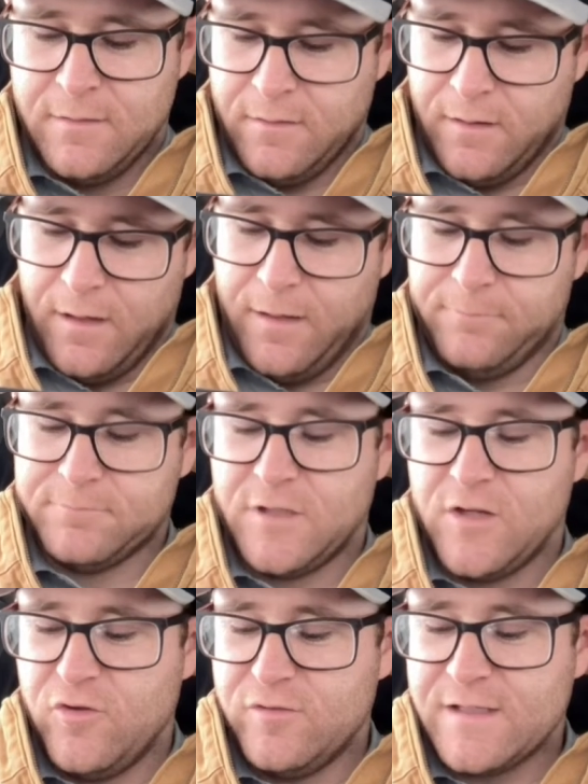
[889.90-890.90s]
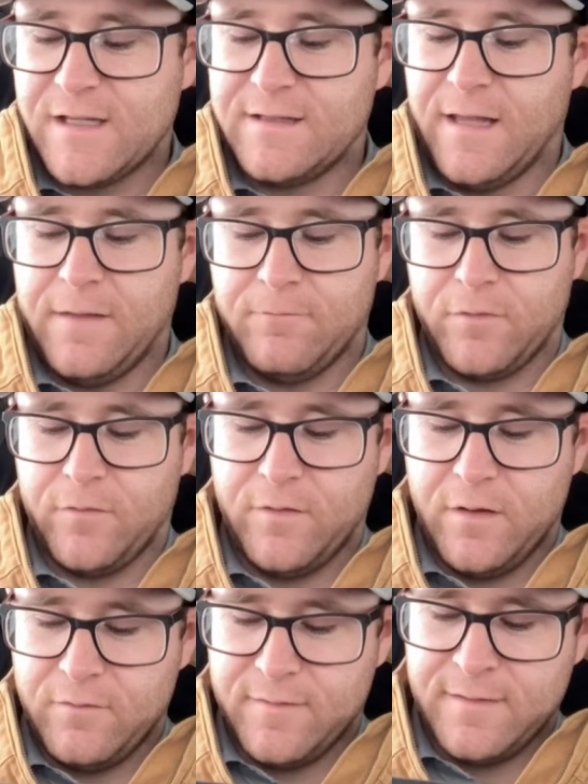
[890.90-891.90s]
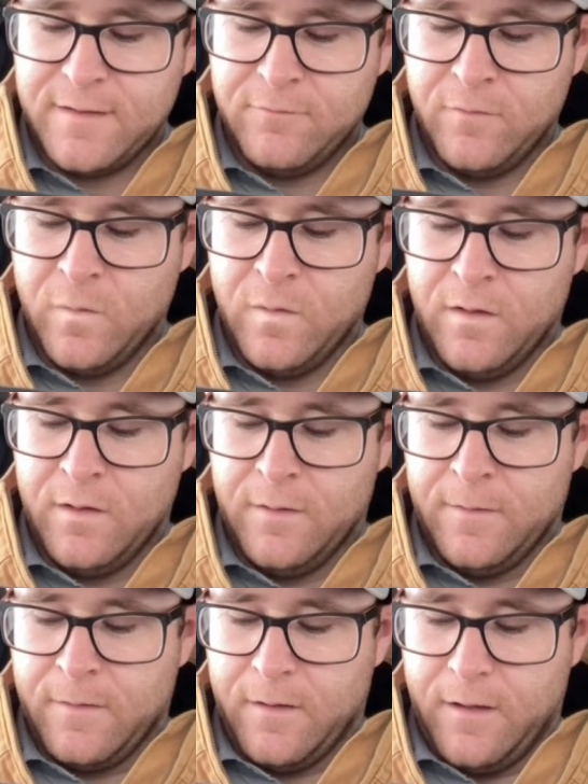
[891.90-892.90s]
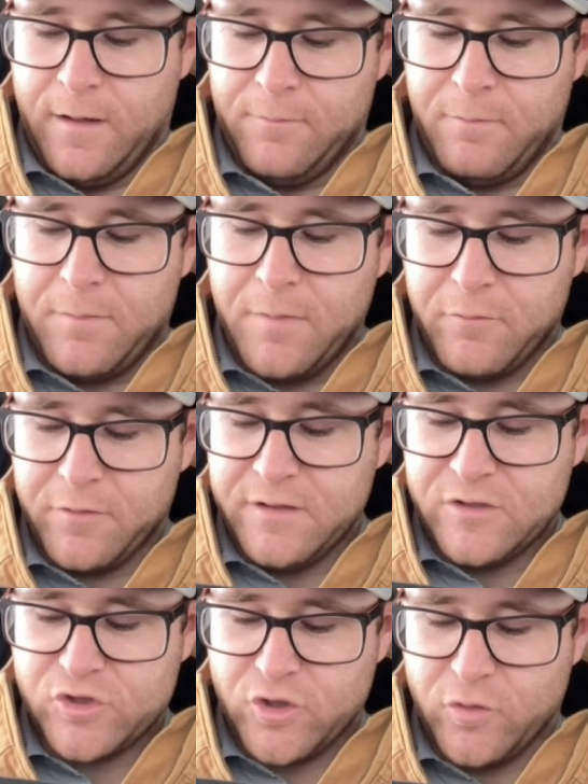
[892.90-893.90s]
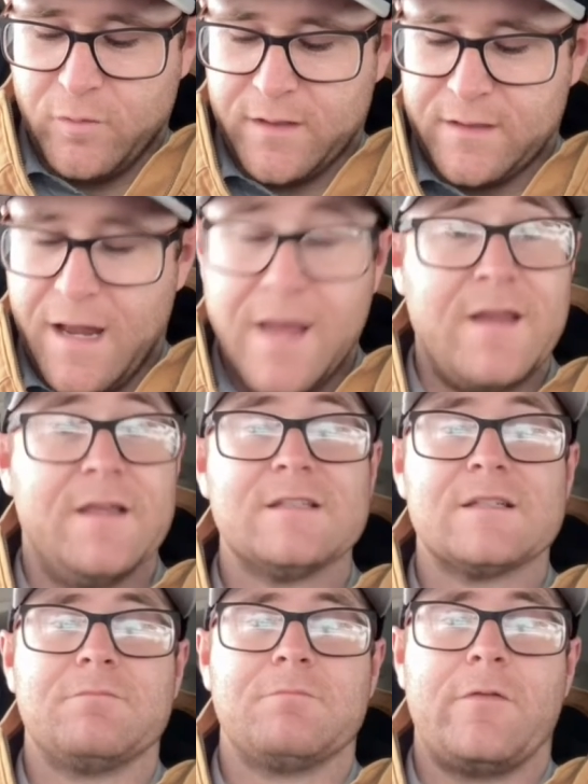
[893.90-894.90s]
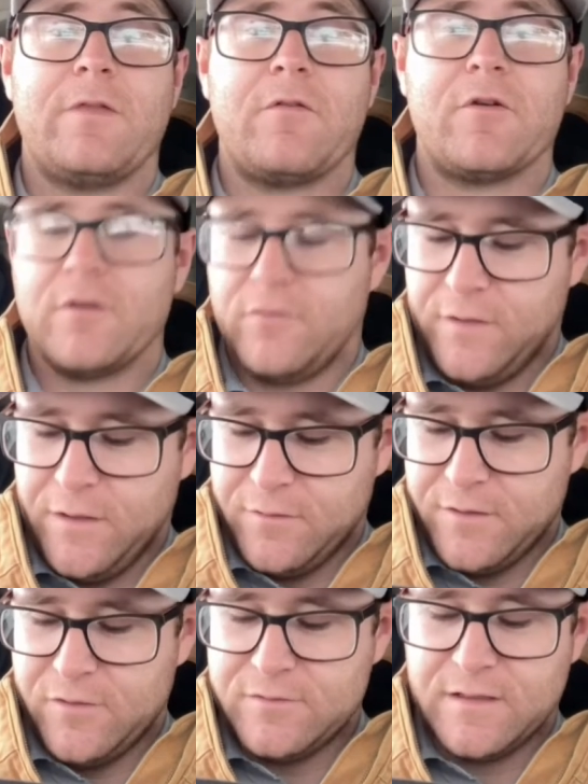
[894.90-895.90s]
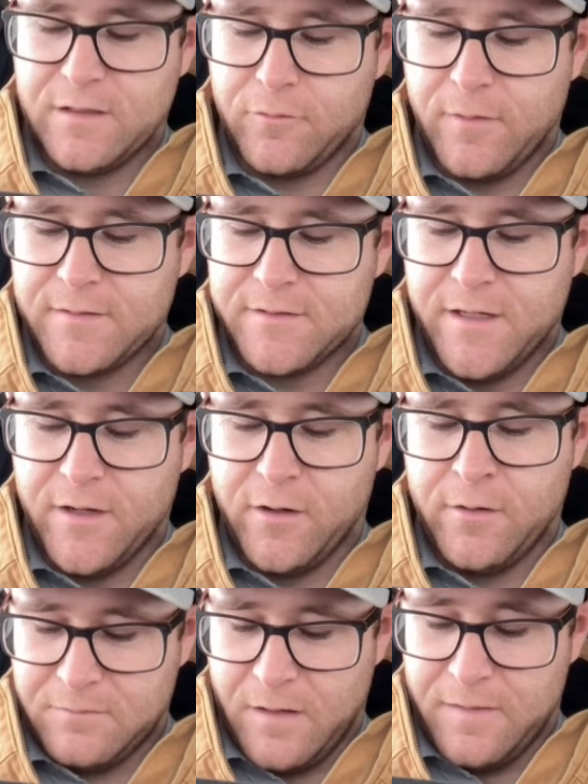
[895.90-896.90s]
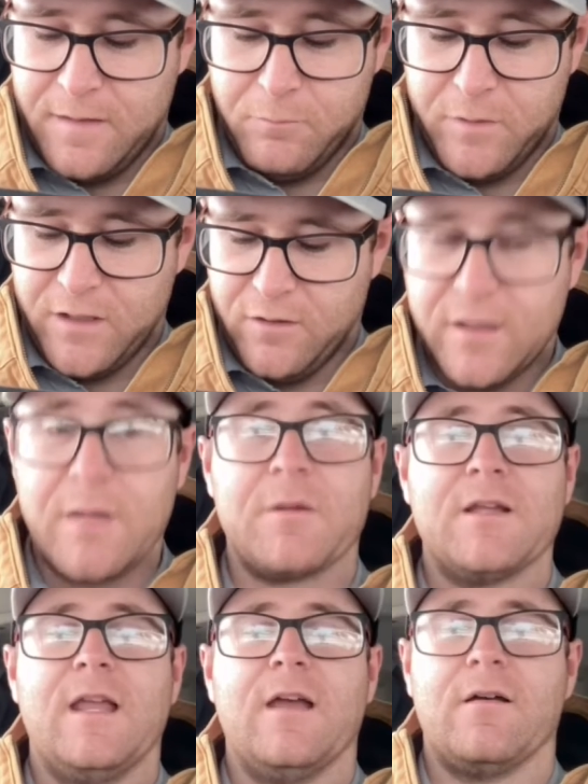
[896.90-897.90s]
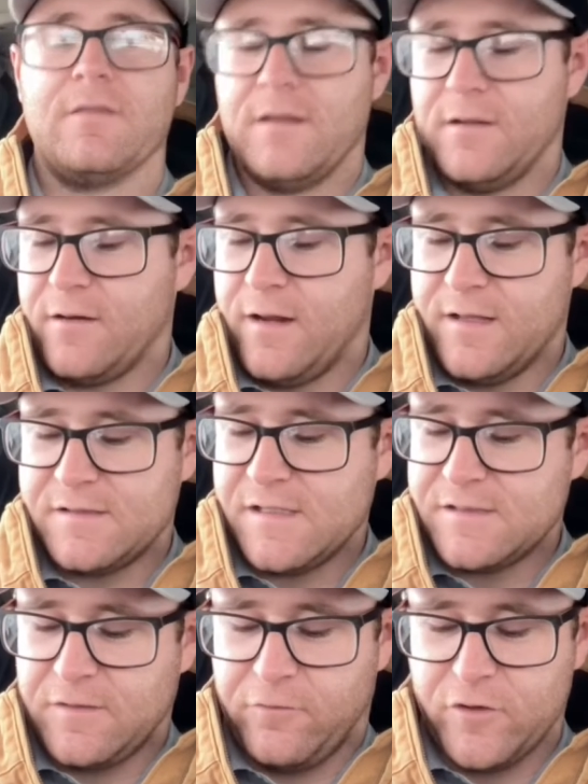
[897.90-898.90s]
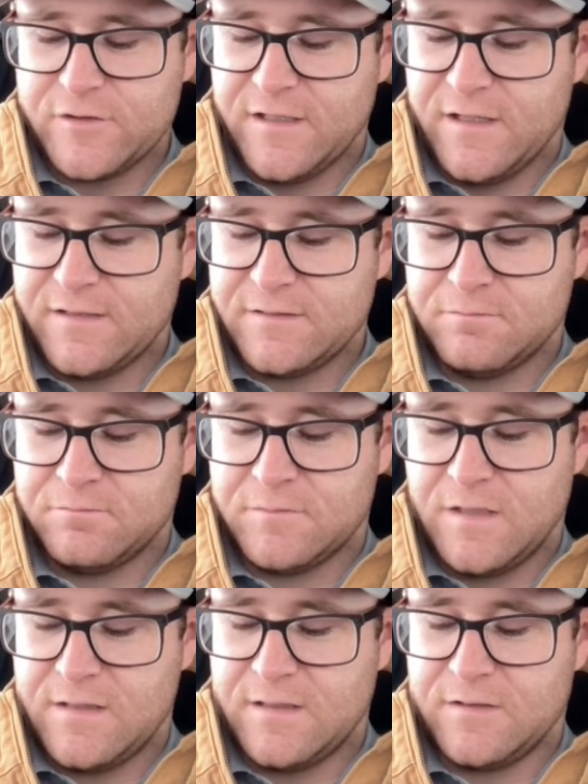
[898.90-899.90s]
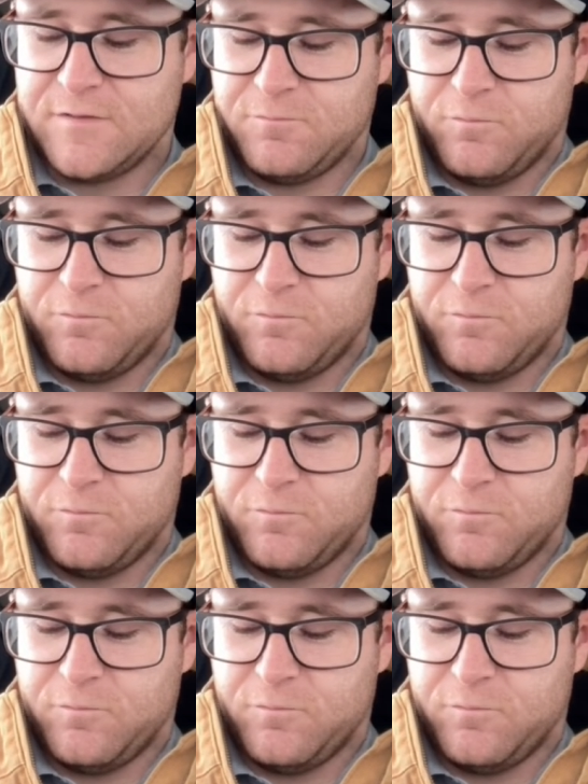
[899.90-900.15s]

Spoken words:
to use Cadet for Velvetleaf. I'm not really sure what Cadet is. I've never heard of anyone using it around here. And then when you look up Cadet on the internet, it says the first thing it says it's